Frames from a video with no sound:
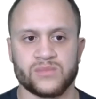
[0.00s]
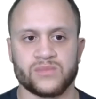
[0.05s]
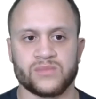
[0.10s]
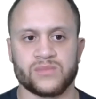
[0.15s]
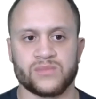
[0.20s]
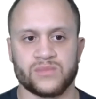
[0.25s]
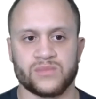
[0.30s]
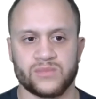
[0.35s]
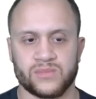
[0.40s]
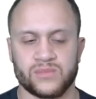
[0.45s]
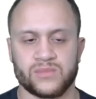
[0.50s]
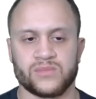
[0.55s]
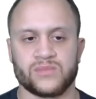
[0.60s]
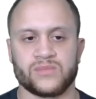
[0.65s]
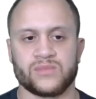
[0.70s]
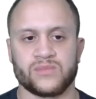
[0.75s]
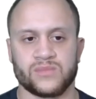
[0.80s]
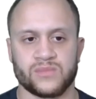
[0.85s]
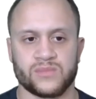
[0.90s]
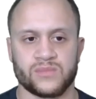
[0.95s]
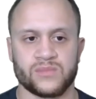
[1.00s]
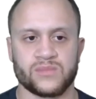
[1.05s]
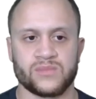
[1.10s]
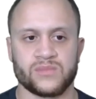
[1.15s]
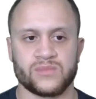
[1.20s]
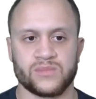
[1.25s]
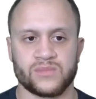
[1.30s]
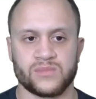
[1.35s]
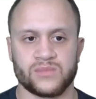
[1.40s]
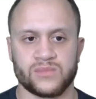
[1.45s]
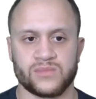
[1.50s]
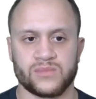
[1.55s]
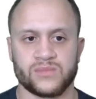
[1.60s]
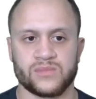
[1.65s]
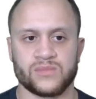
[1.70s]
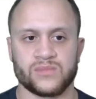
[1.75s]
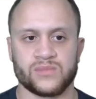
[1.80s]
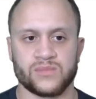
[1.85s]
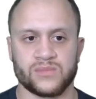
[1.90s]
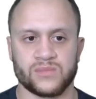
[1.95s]

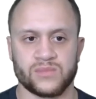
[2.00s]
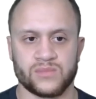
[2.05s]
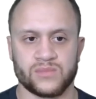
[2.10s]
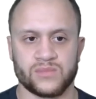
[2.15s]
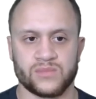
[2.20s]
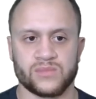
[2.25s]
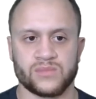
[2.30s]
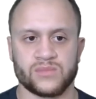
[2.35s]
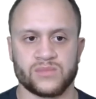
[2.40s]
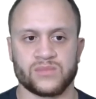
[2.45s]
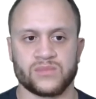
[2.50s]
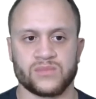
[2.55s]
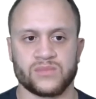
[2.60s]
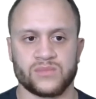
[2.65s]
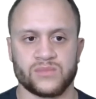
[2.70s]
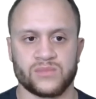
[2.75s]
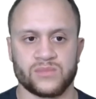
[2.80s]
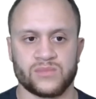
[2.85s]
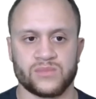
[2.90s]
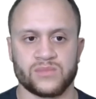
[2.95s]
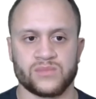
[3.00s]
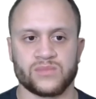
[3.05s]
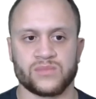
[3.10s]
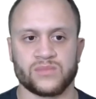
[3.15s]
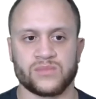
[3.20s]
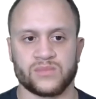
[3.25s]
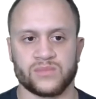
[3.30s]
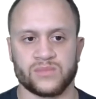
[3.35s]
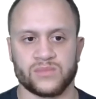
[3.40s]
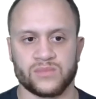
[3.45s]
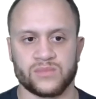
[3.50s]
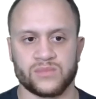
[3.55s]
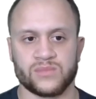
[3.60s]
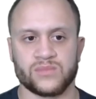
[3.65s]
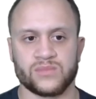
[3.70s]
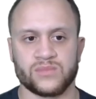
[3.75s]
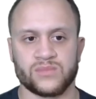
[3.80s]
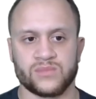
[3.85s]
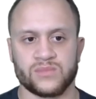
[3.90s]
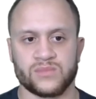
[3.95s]

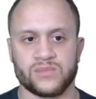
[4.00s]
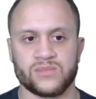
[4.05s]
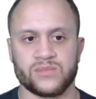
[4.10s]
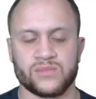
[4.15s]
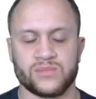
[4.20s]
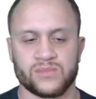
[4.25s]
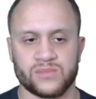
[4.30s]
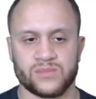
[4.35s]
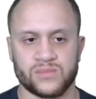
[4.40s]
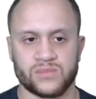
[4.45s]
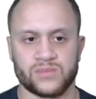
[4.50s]
No words are spoken by the person on screen.